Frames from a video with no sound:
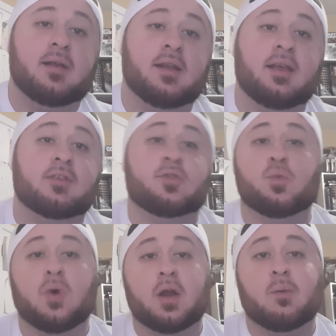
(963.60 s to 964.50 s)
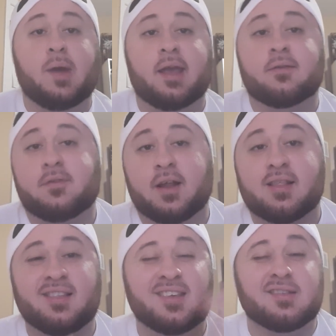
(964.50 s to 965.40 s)
it is you want to wait for at
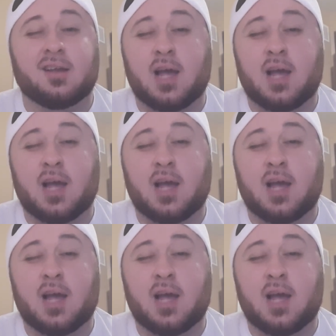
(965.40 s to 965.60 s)
least a